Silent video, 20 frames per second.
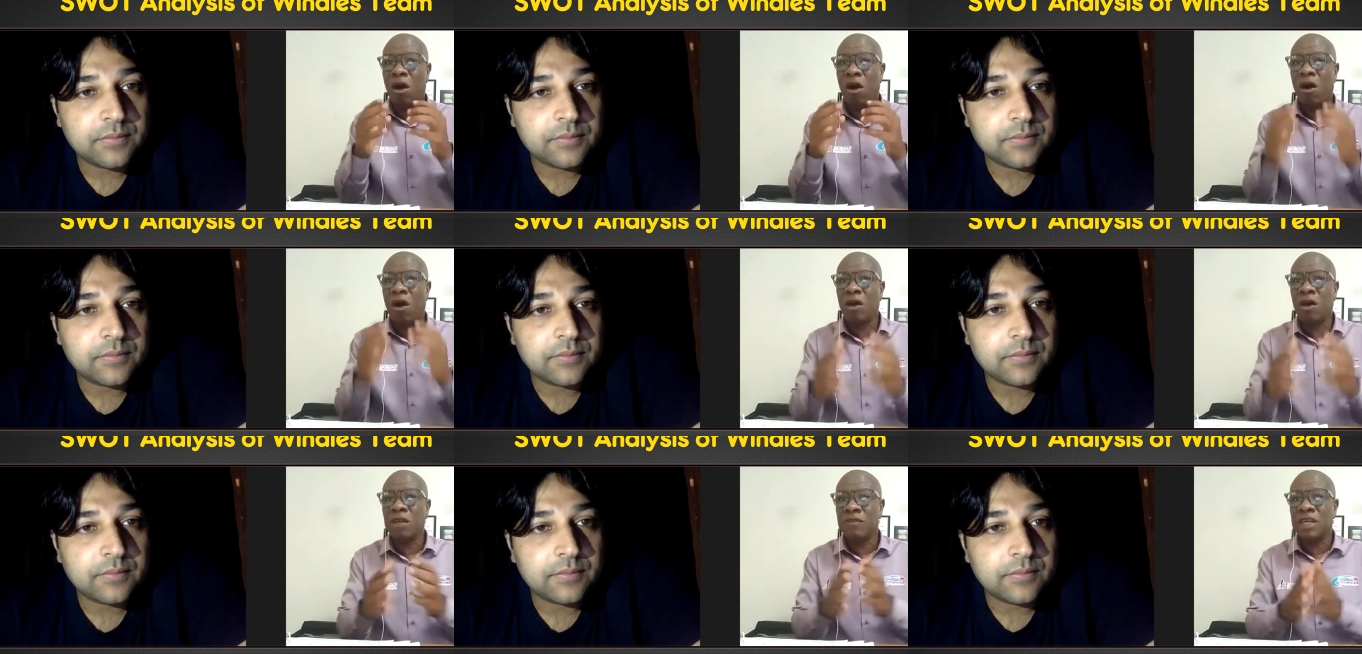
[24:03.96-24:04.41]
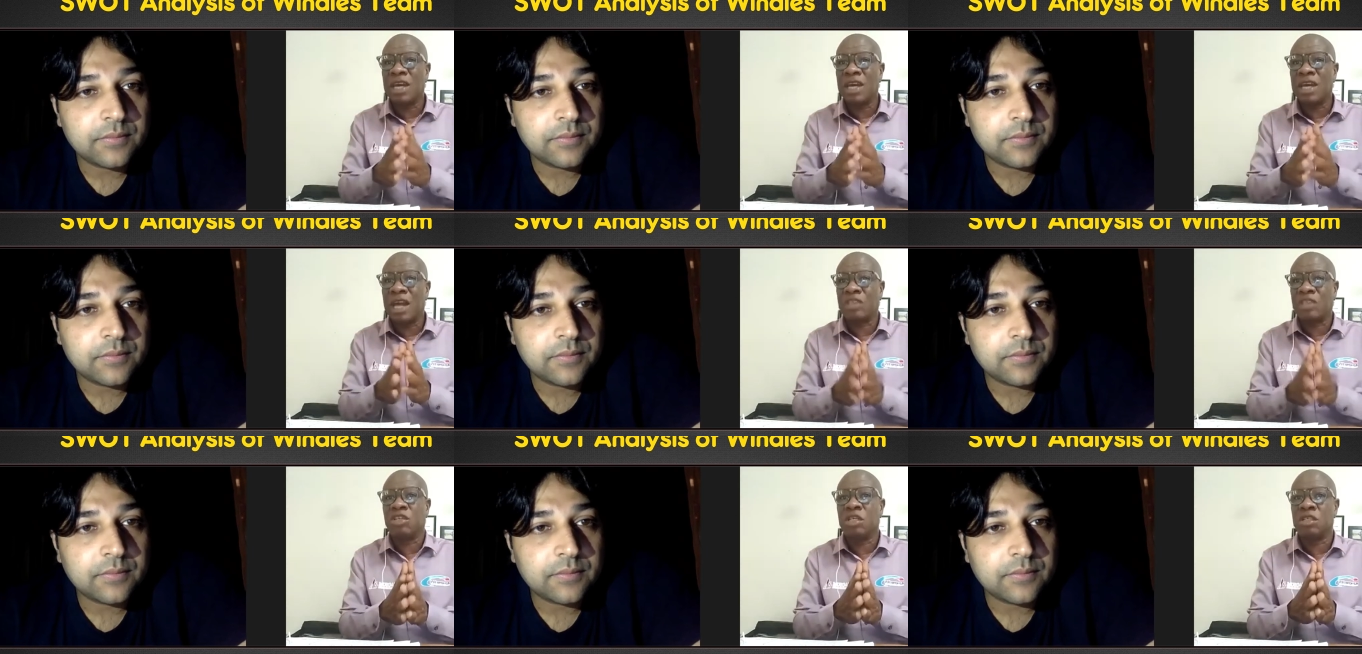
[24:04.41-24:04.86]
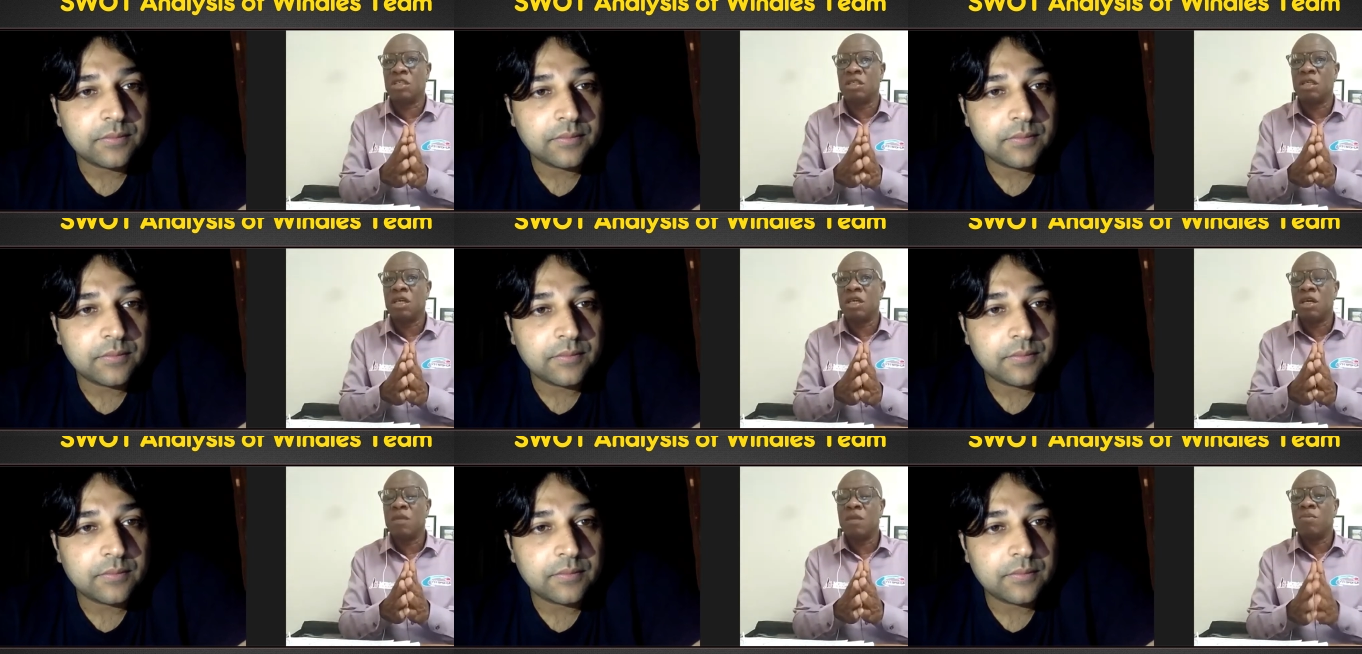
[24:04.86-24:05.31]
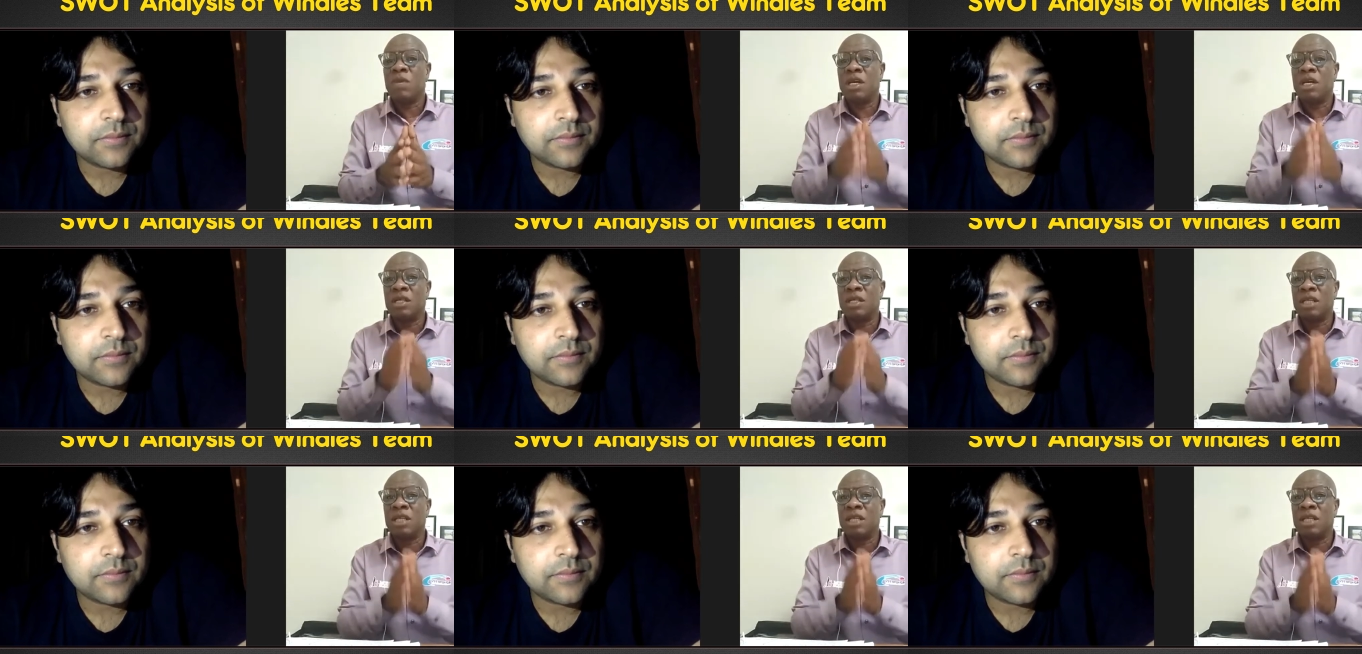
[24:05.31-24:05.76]
Speaker 1: all of the catches.
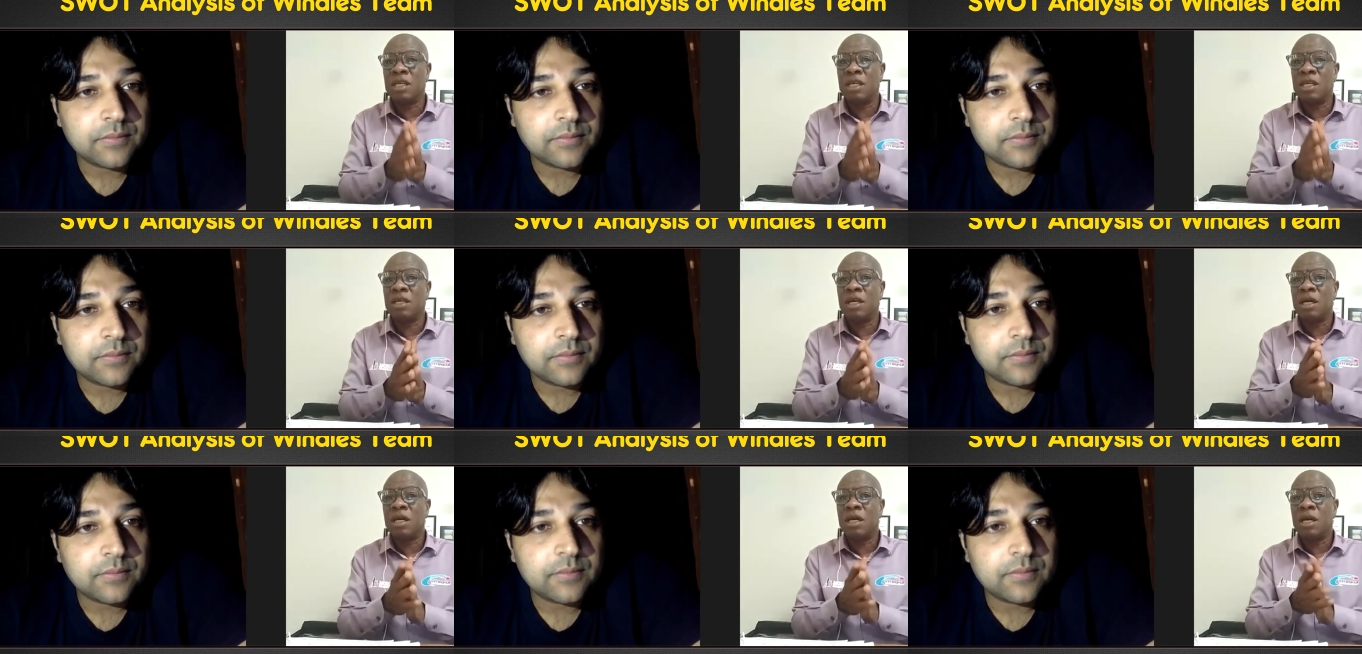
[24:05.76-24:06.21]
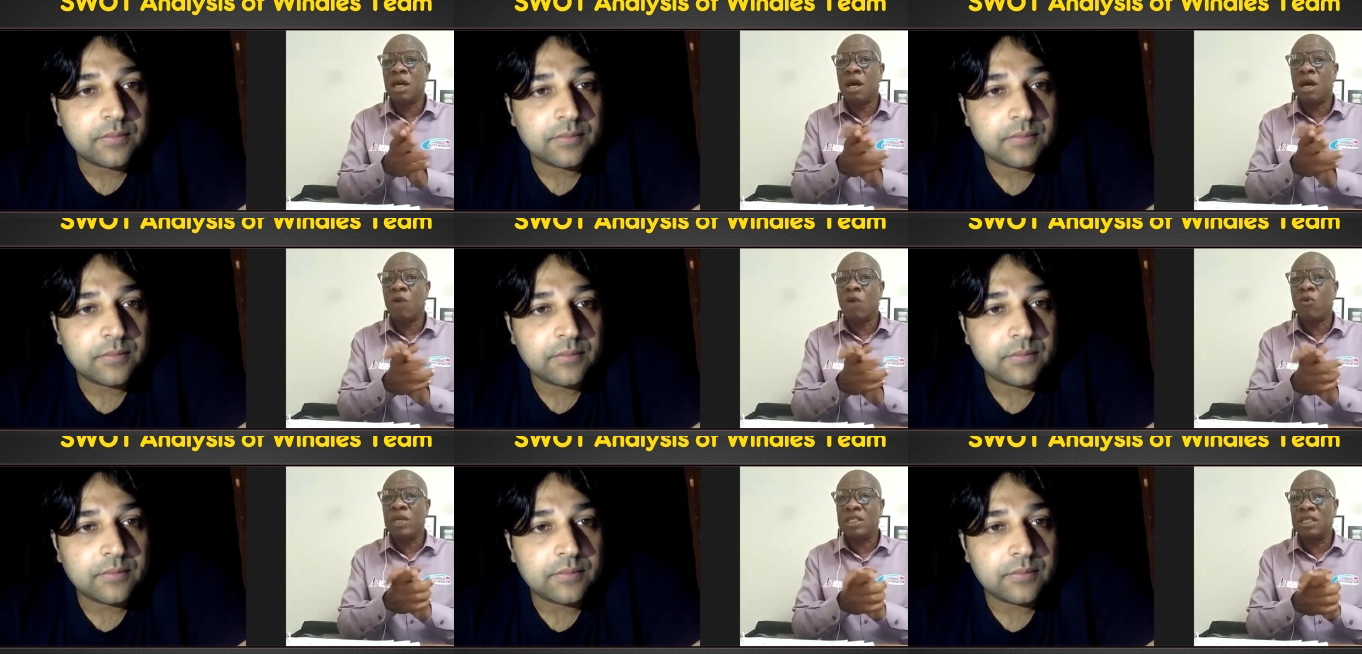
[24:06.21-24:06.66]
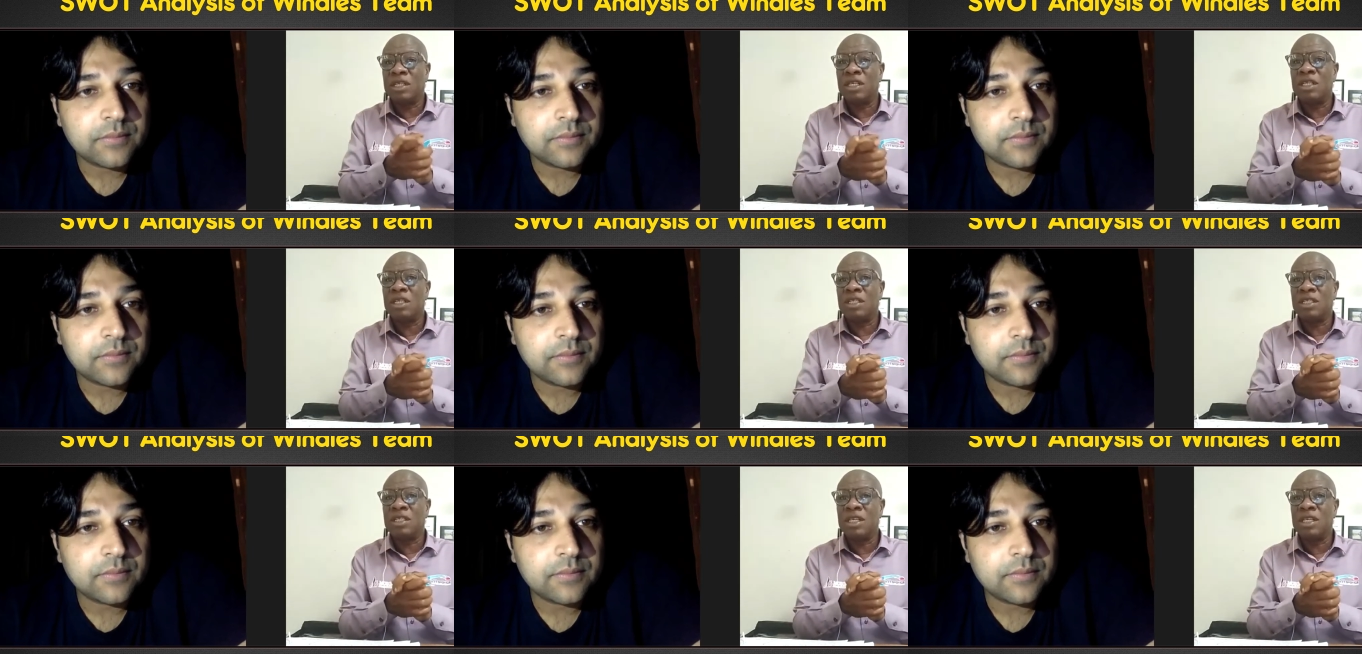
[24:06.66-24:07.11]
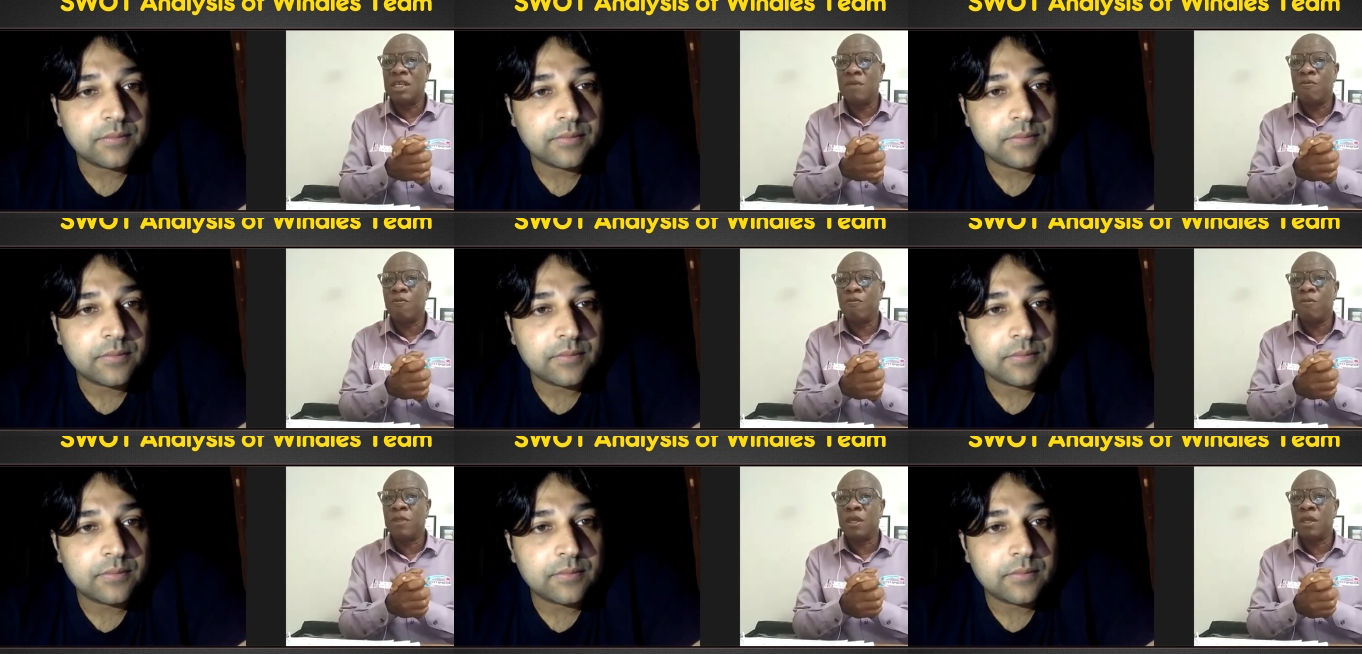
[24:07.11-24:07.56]
Because I think a West Indies
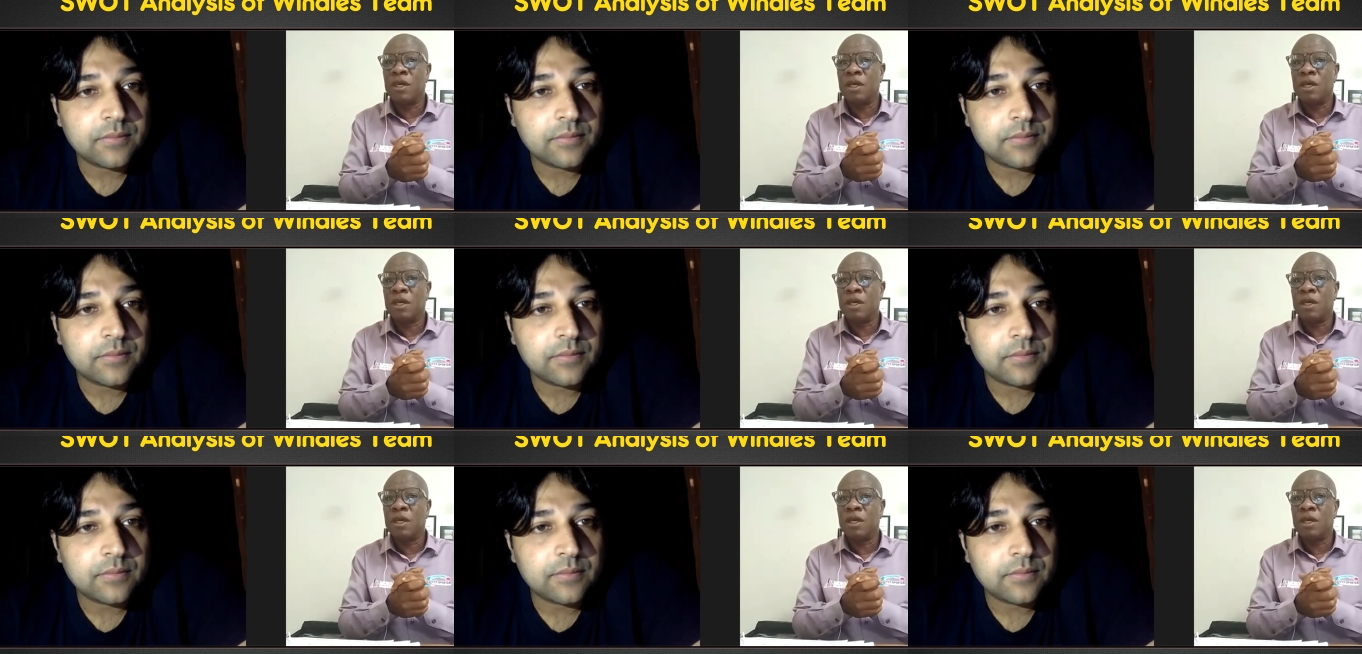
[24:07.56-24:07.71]
team